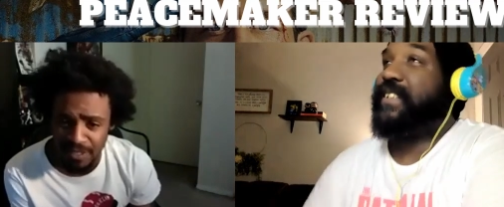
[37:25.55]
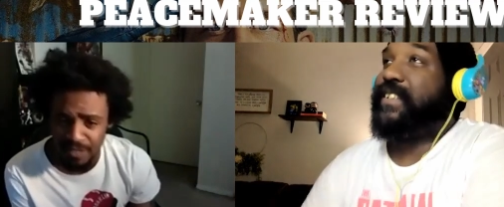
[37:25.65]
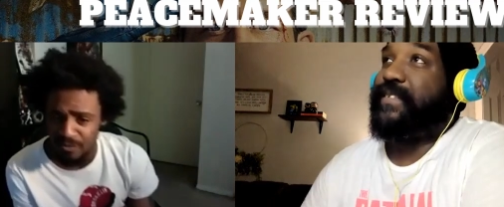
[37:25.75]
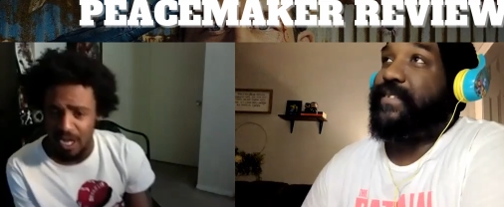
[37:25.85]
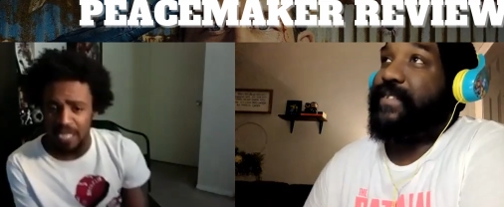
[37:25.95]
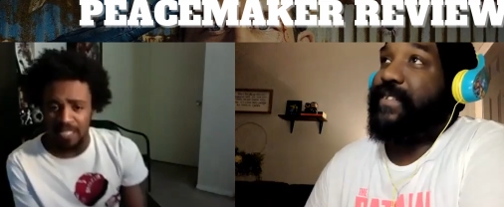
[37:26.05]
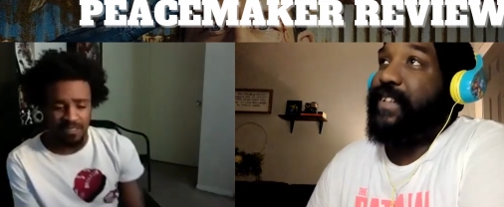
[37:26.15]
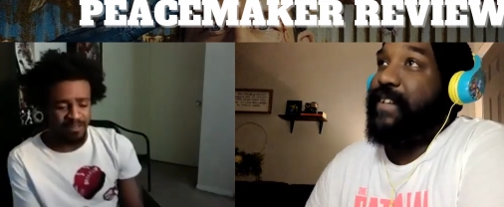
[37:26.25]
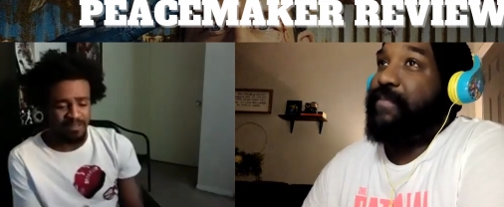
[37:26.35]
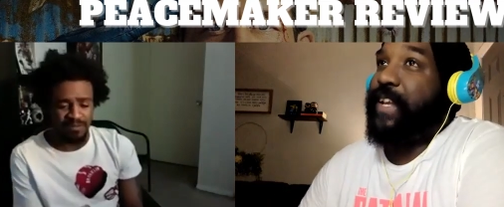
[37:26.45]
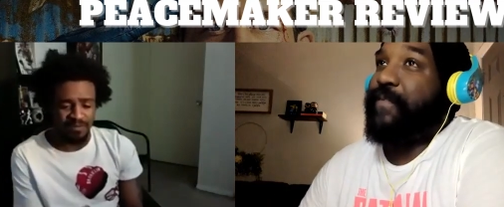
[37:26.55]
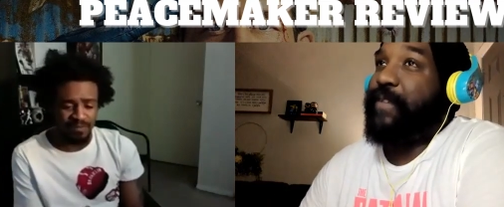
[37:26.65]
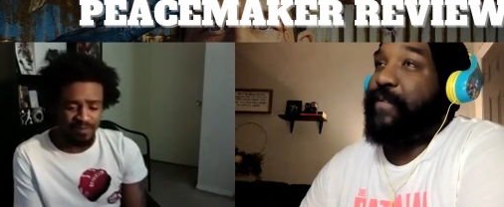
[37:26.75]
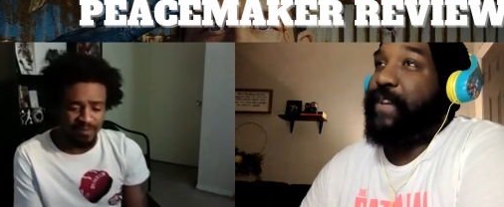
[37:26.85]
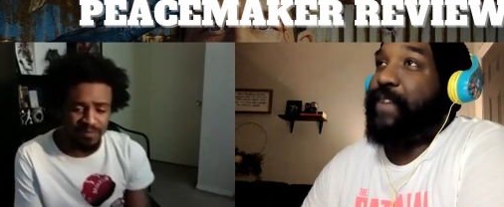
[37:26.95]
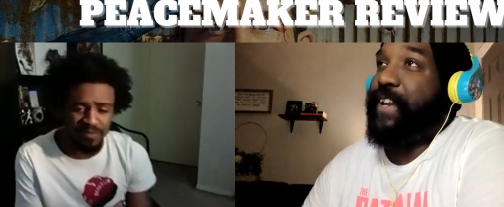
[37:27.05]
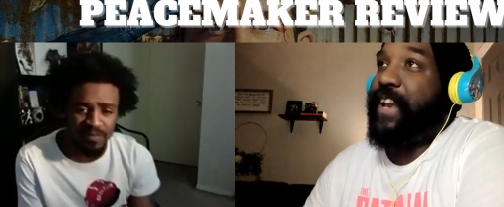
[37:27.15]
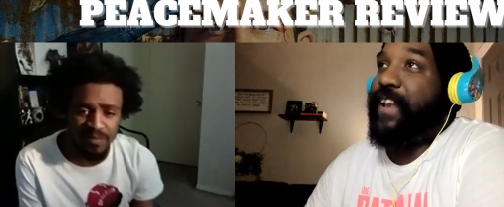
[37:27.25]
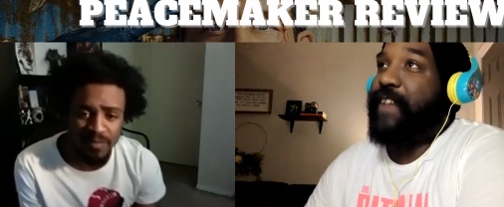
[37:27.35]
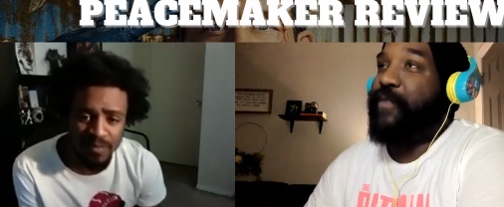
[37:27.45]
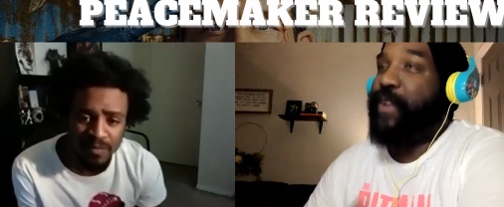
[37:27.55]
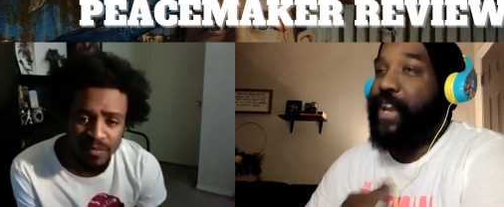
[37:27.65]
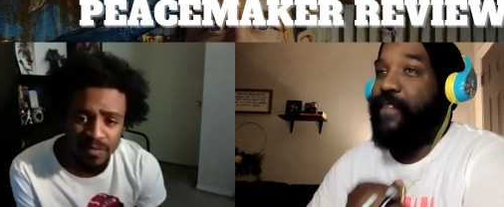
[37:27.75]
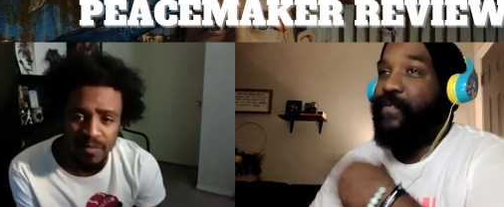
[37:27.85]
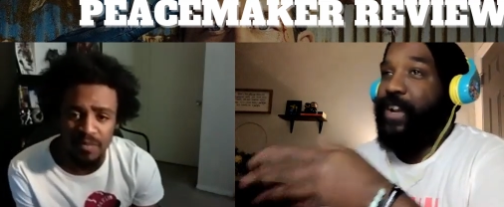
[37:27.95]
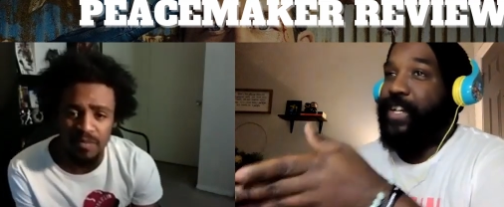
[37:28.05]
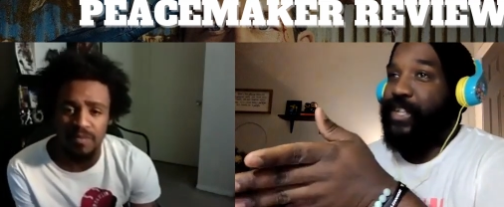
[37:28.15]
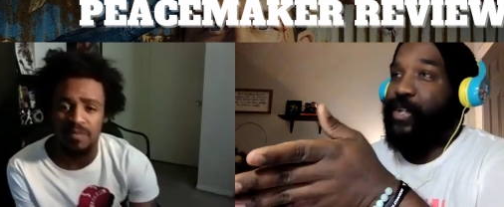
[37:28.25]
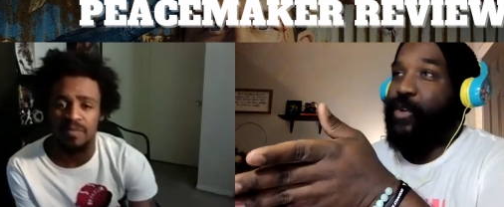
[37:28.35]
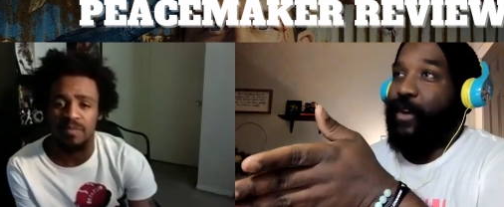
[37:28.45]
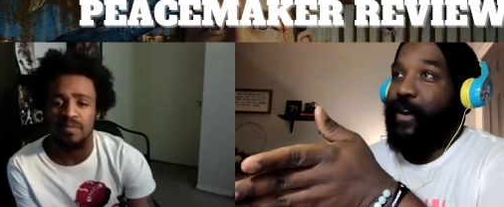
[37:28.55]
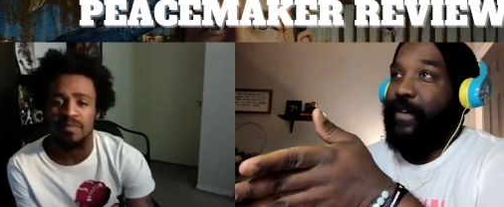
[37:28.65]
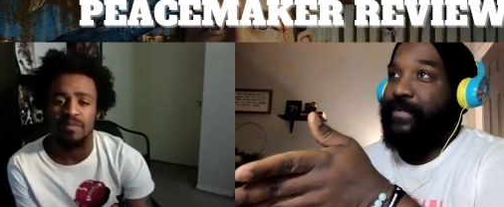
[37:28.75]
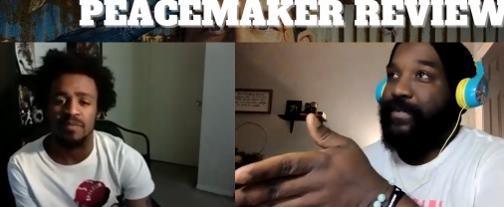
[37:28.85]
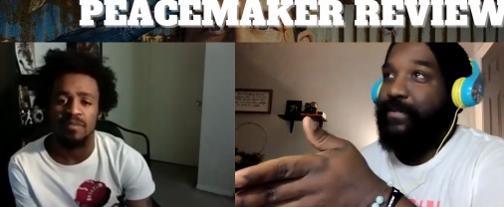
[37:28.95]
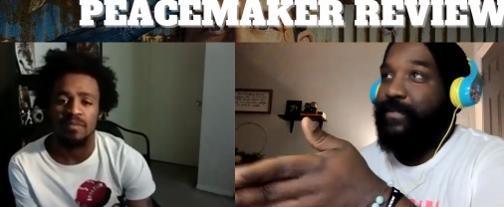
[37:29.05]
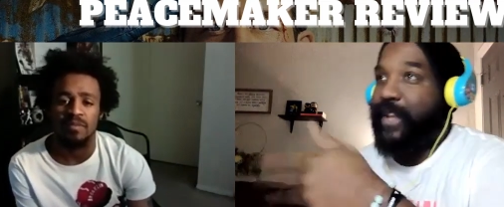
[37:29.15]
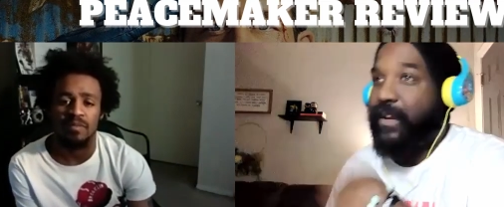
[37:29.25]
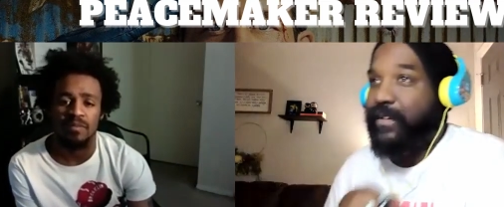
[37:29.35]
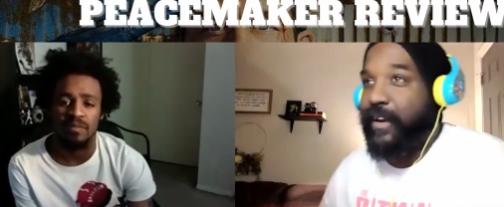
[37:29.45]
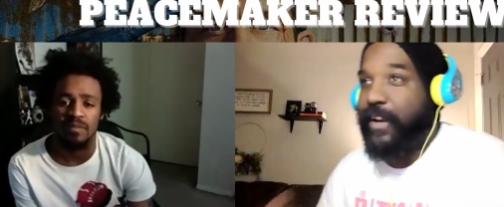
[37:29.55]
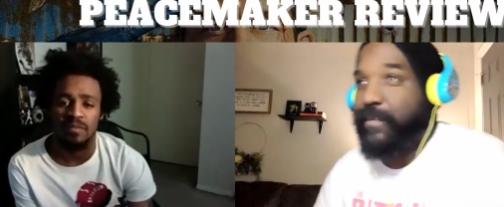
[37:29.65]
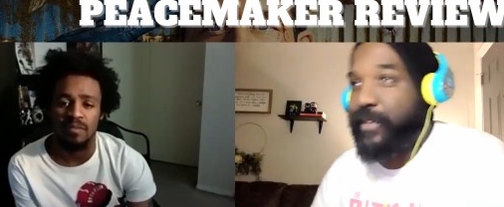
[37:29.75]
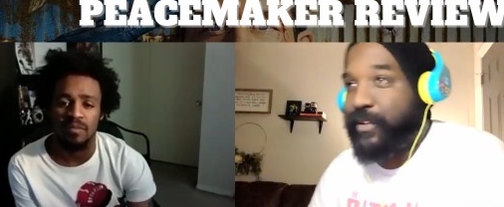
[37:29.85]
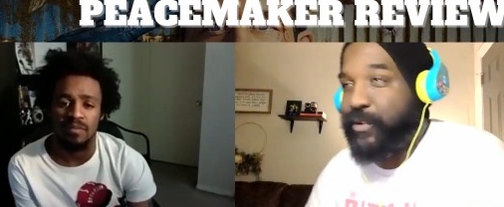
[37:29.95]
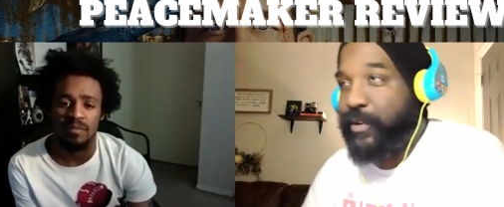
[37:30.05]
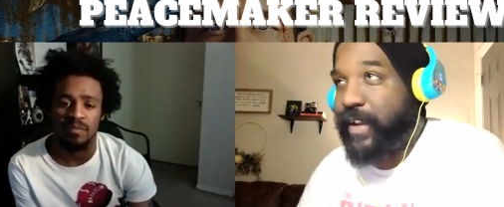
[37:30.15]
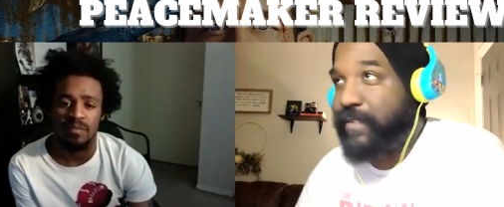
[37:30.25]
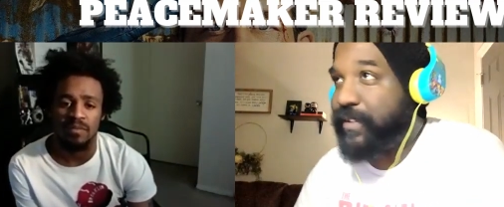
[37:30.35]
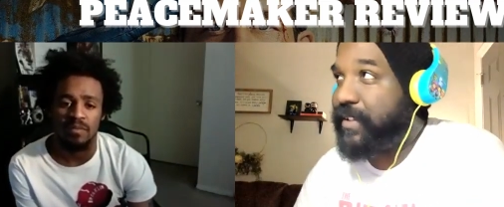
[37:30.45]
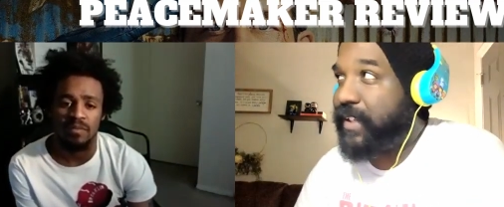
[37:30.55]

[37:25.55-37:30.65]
Speaker 1: So, right. but like we, we we can't like we can't finish this show off without talking about Zoe Kravitz.